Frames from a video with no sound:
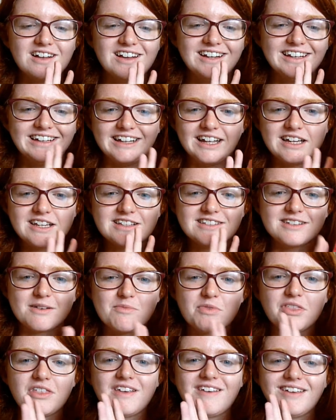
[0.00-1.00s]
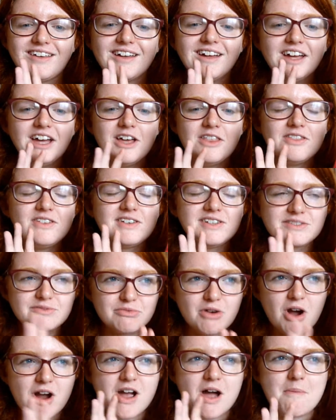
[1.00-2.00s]
like something that is
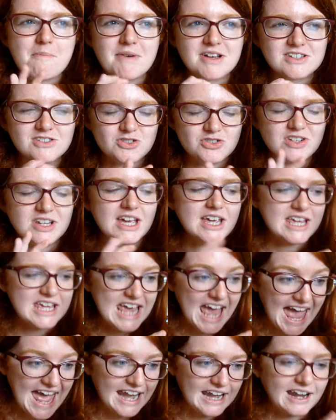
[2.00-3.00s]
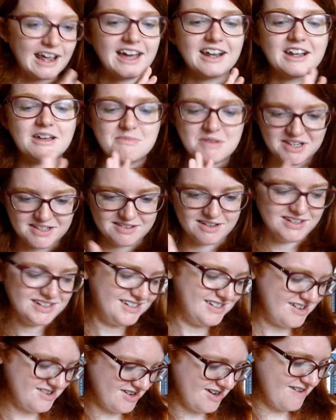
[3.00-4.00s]
right up my street again, and I'm excited
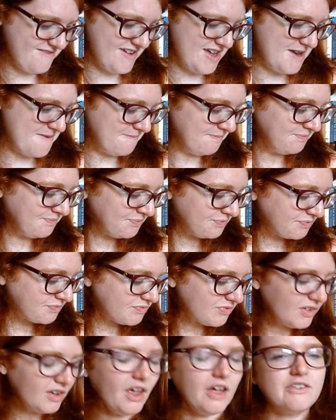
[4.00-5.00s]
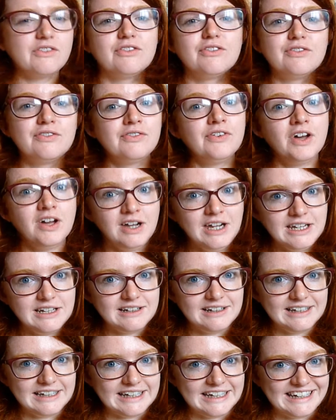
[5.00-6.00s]
to dive in.
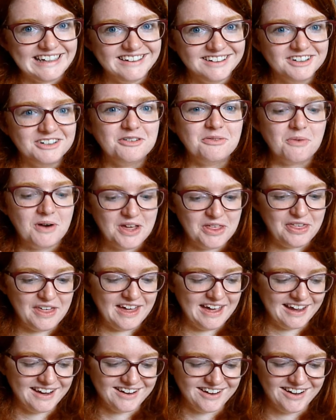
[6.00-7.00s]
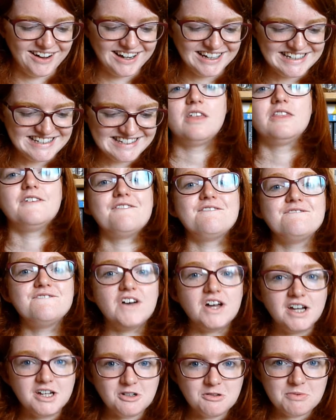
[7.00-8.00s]
Finally, we're there guys. The
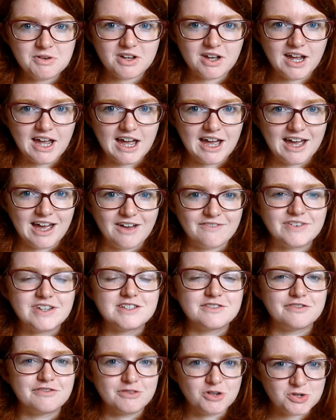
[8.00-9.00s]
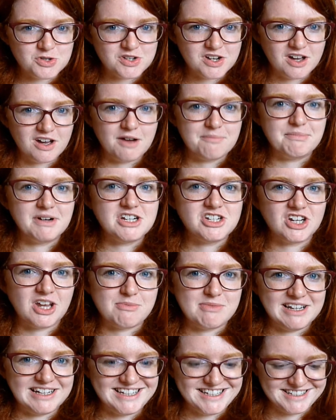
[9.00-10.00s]
final book I have is Frostheart by
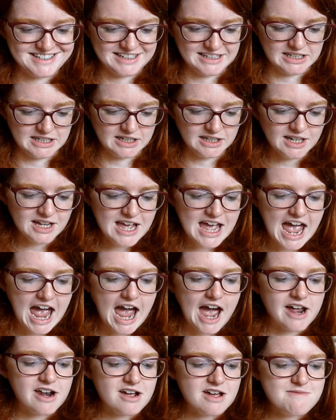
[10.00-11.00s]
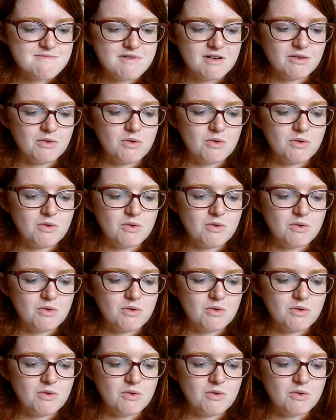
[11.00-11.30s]
Jamie Littler, and I'm